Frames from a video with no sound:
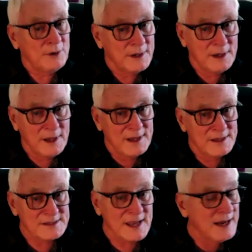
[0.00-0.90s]
and
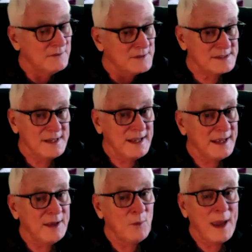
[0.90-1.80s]
it's kind of a
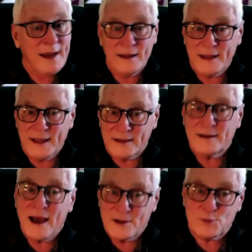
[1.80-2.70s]
sneaky way to get
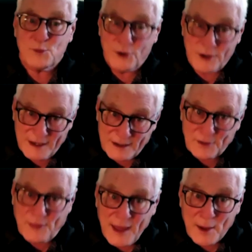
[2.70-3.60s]
God's word into
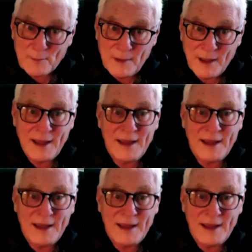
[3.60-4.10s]
them,